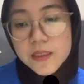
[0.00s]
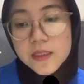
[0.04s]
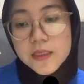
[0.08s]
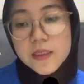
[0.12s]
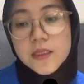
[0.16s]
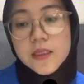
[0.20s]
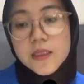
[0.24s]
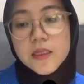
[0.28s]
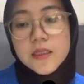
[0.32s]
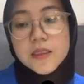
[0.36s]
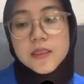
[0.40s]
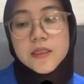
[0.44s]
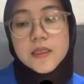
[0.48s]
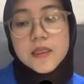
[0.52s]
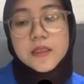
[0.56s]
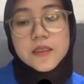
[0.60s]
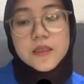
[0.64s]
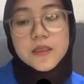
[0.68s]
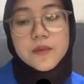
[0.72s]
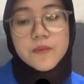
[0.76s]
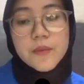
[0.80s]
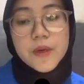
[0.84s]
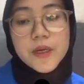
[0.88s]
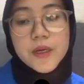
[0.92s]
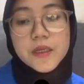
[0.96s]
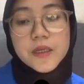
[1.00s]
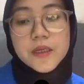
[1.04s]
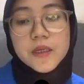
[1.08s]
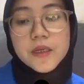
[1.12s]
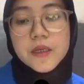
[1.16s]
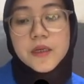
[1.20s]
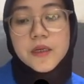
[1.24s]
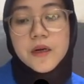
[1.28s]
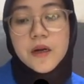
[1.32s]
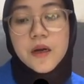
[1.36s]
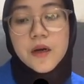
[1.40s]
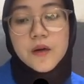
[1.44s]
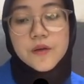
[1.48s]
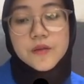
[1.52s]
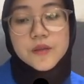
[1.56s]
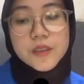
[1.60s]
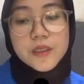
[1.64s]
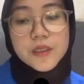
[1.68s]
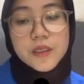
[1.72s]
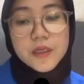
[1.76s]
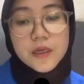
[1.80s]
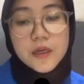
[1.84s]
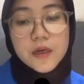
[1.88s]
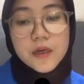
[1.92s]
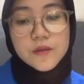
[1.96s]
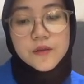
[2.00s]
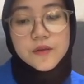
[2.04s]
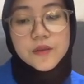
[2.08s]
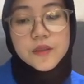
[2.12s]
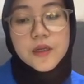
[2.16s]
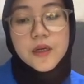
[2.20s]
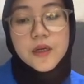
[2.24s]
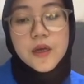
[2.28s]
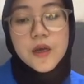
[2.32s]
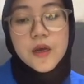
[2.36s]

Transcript: The is determiner, house and noun.